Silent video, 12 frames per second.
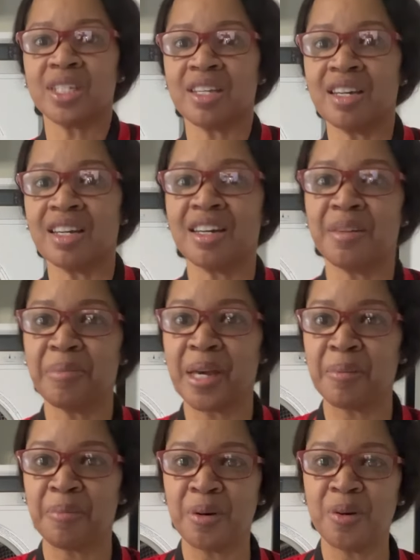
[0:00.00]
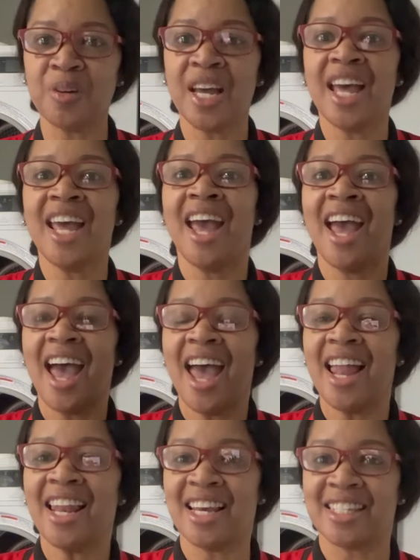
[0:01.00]
good, good people?
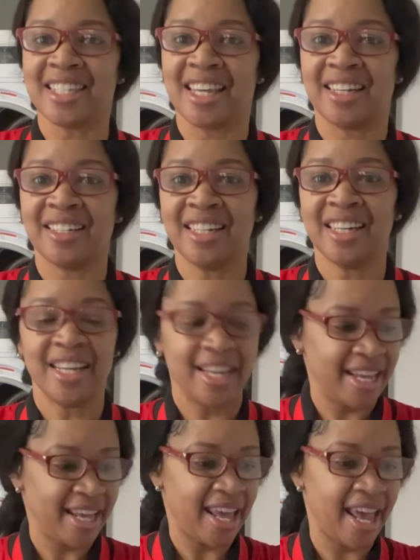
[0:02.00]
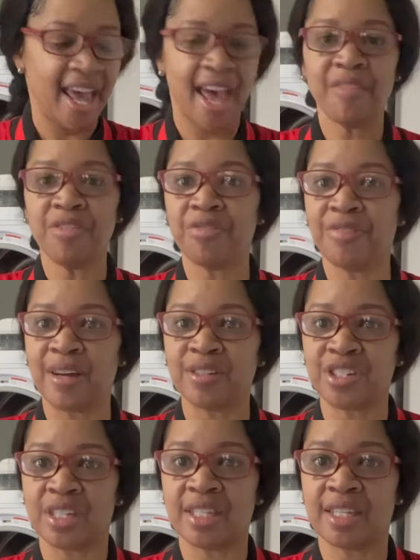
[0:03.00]
Listen, ever found
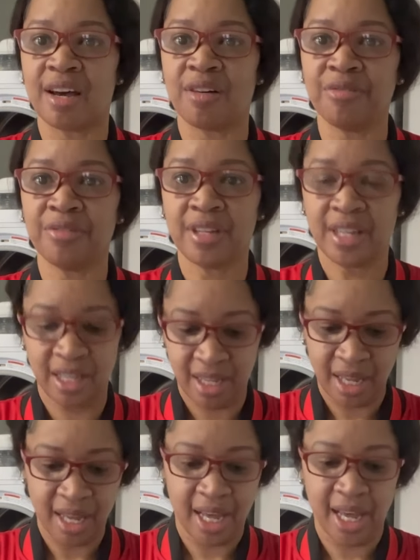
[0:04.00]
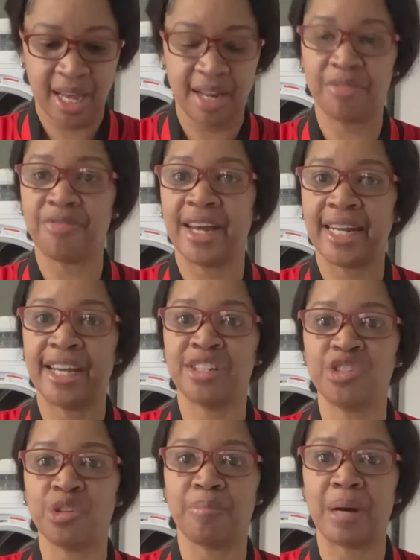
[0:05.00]
yourself in a
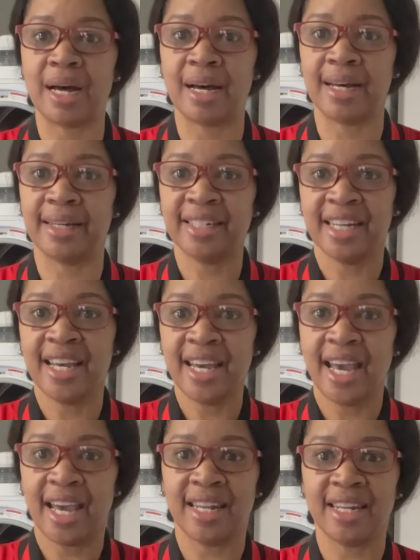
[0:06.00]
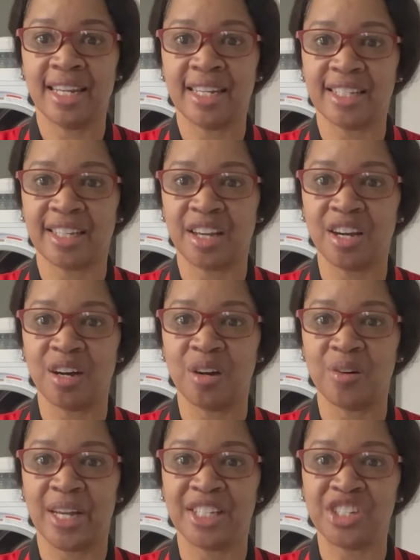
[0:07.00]
financial bond and needed to go
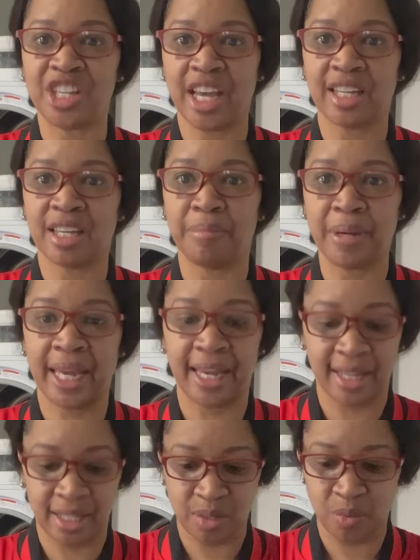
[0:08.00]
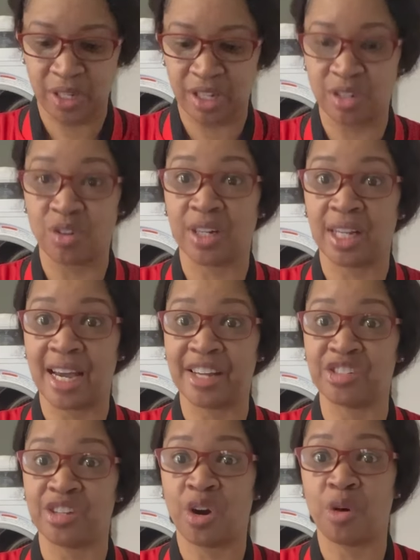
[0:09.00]
and check your pants when you're doing
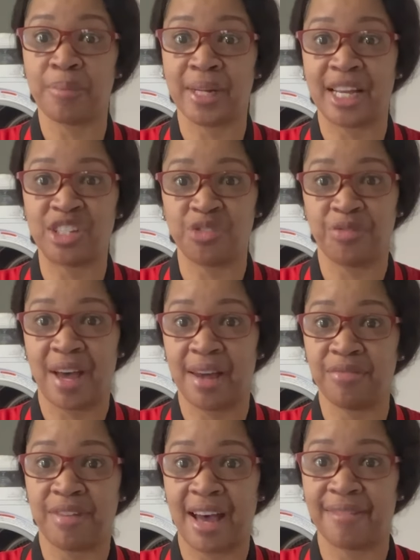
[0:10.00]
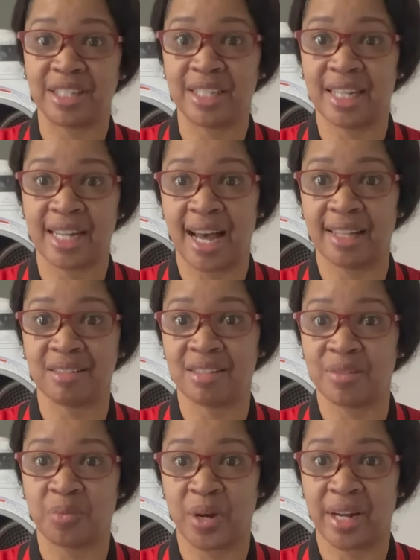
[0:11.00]
laundry, hoping that you find $5 or $10
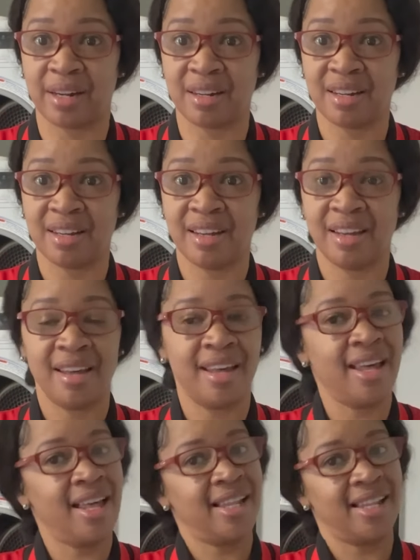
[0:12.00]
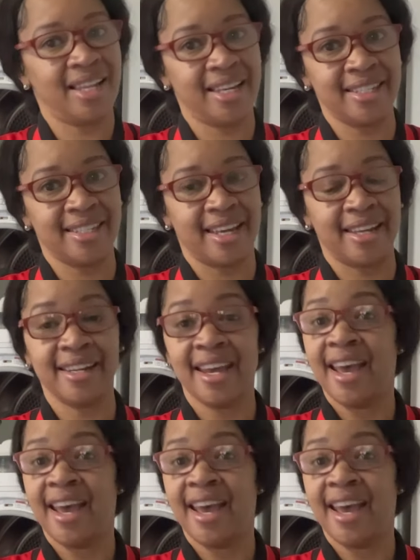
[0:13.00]
somewhere? Listen,